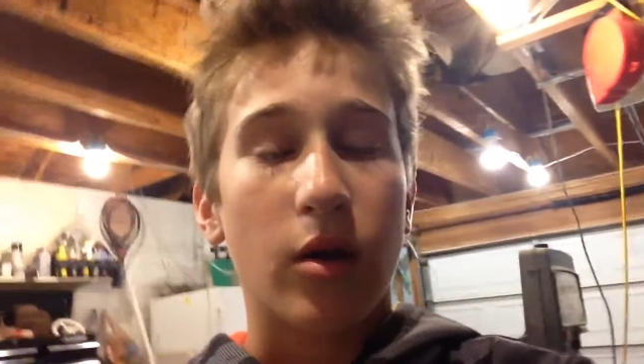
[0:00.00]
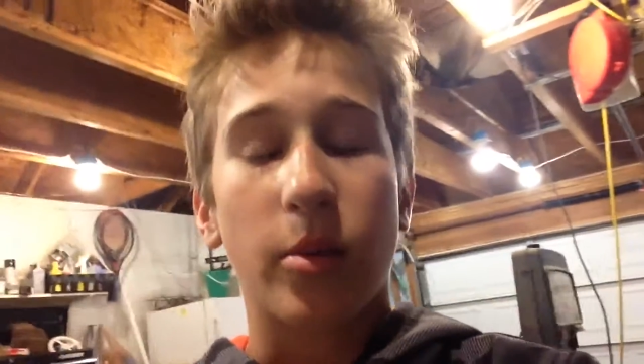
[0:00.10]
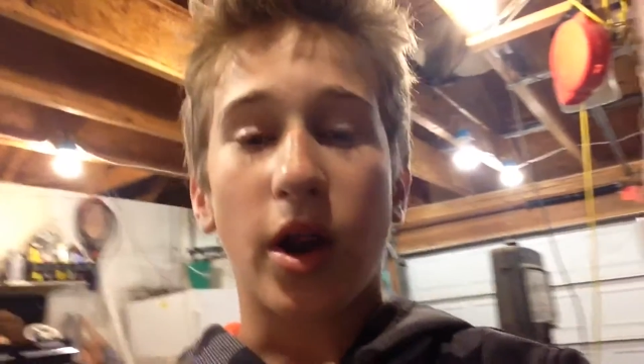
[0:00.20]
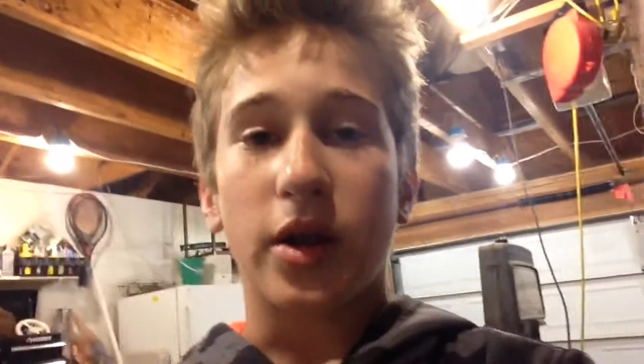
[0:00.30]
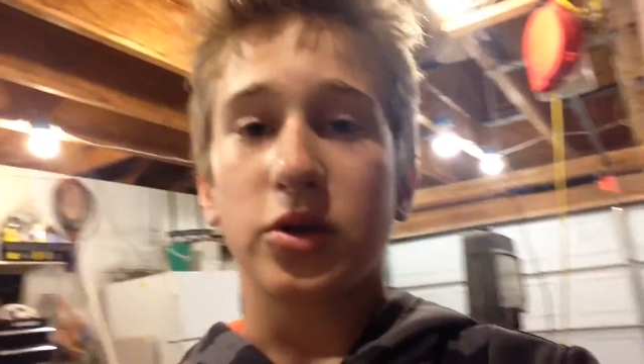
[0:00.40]

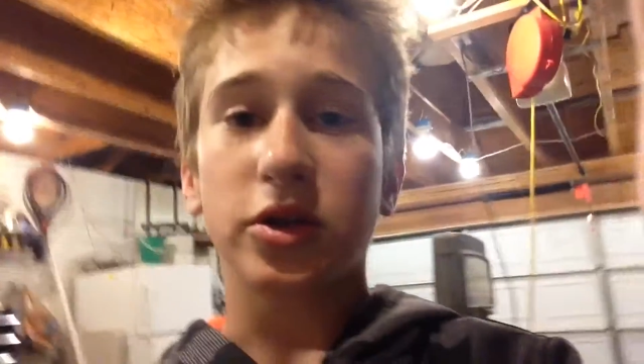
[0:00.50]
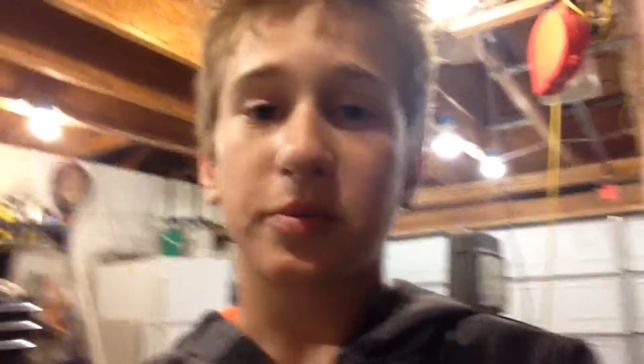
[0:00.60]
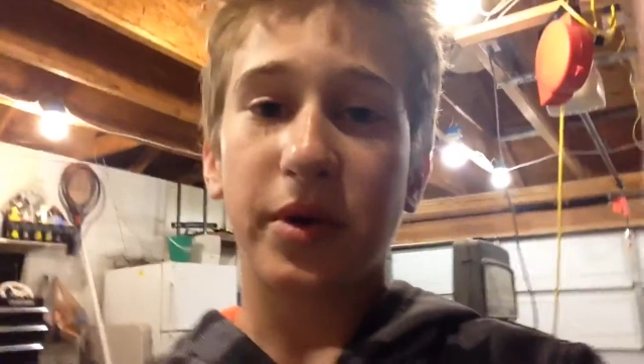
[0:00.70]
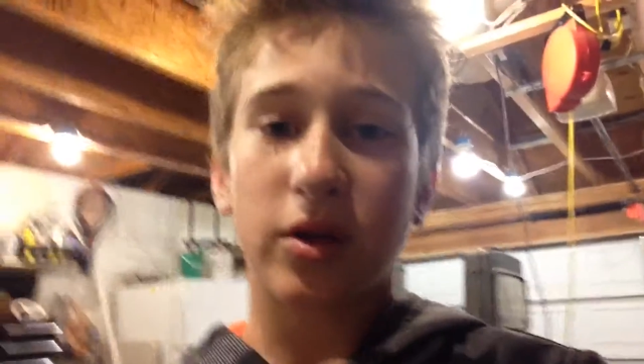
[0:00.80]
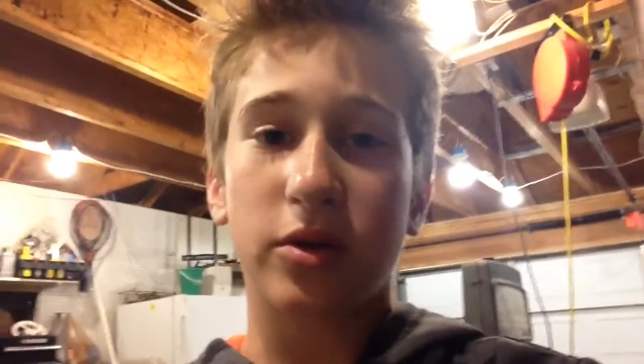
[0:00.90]
But I drilled
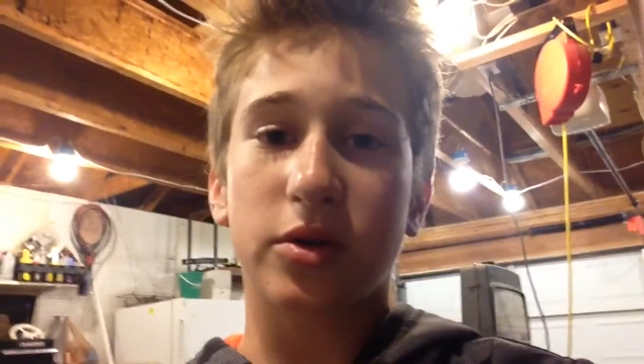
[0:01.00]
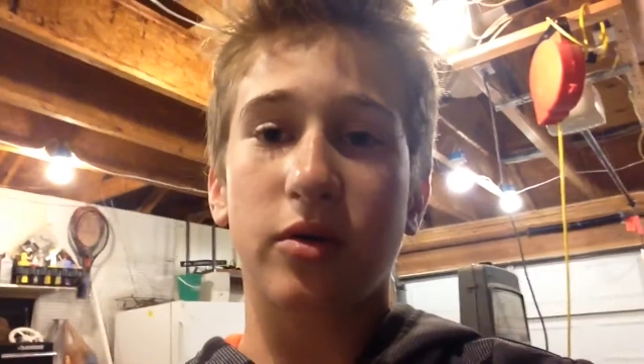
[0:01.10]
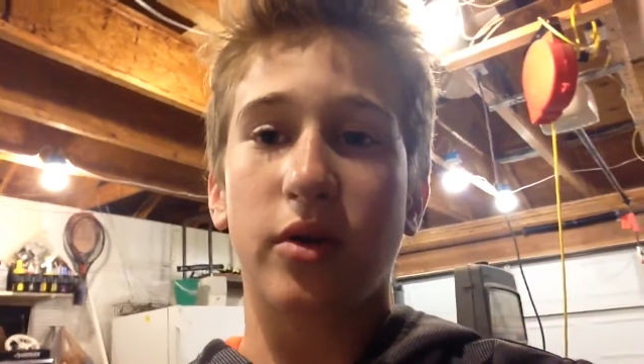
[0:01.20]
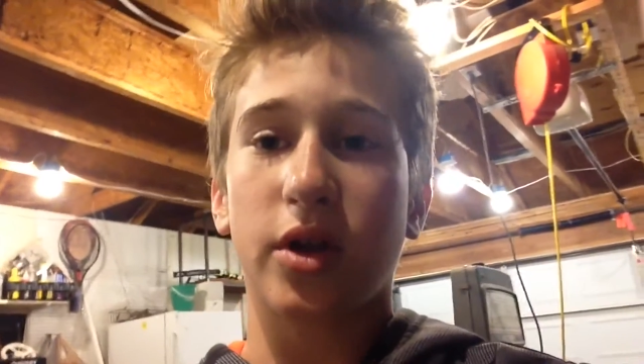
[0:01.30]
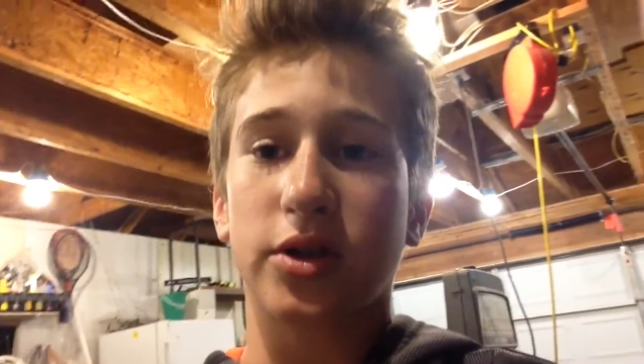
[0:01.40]
speed holes
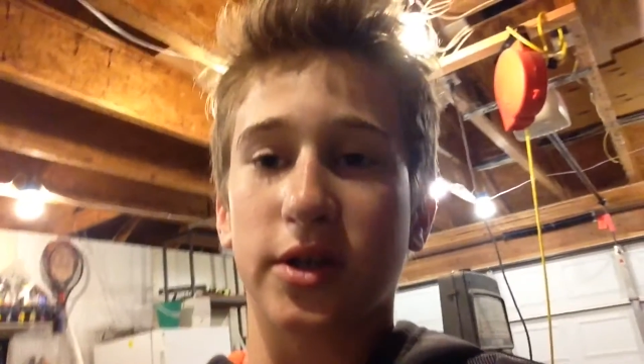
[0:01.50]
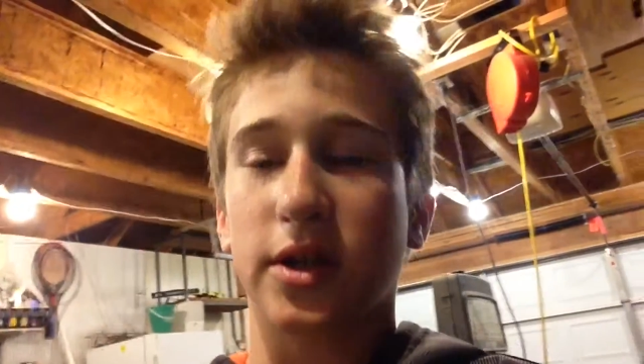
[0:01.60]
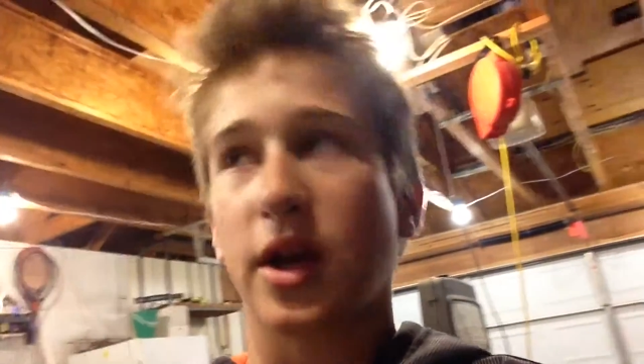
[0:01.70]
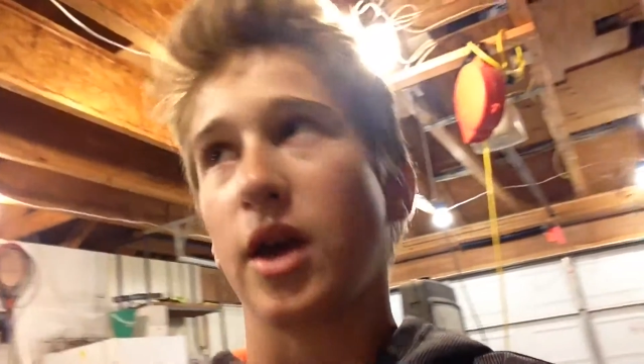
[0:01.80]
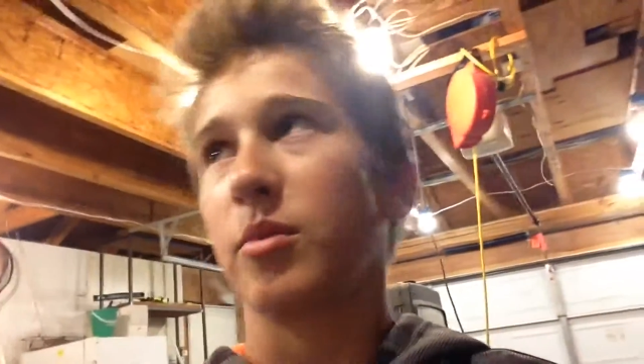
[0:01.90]
through it,
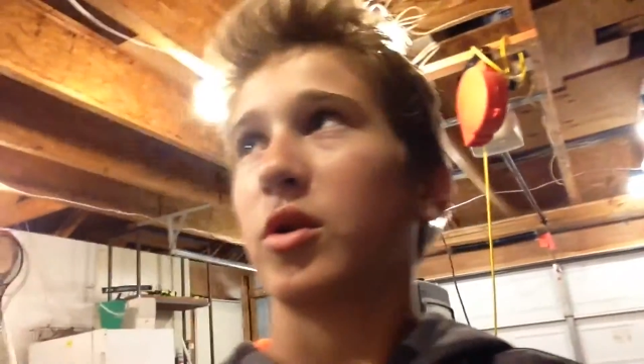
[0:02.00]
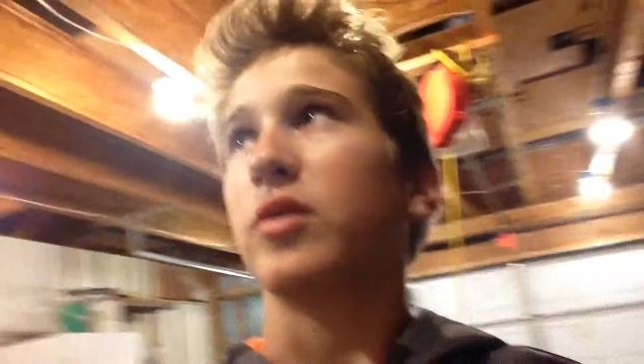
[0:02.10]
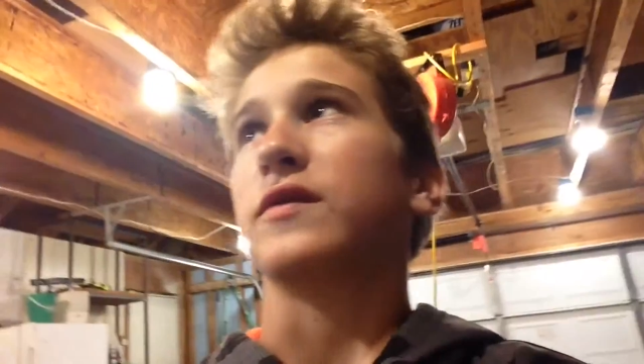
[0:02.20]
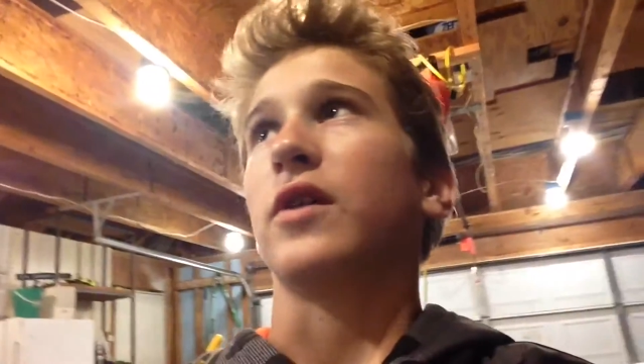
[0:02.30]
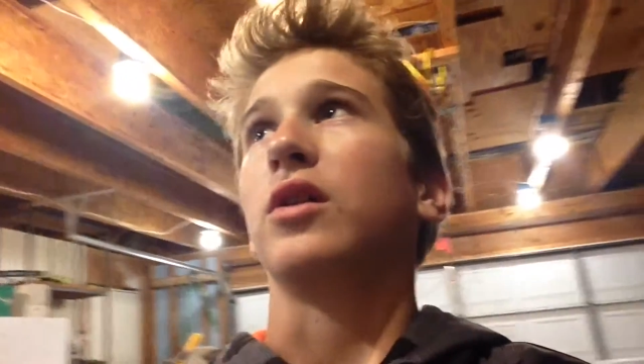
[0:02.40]
adjusted camera, and
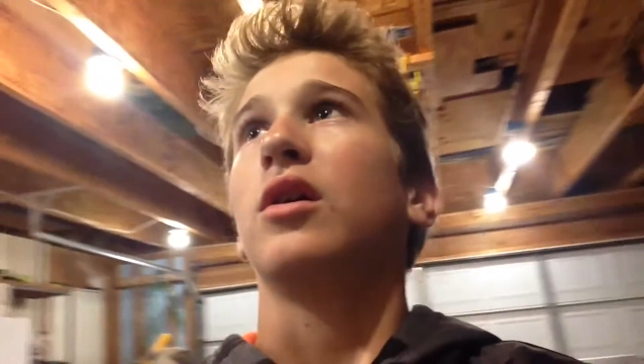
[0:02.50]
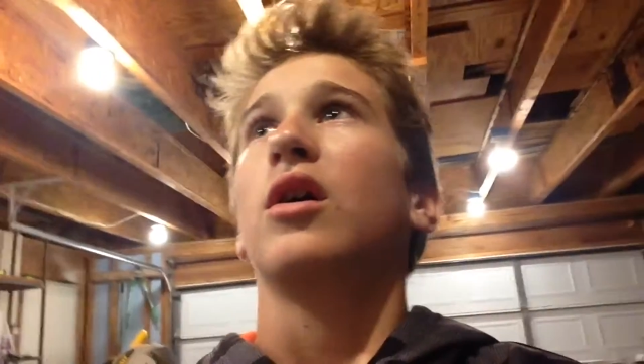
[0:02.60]
it was fine.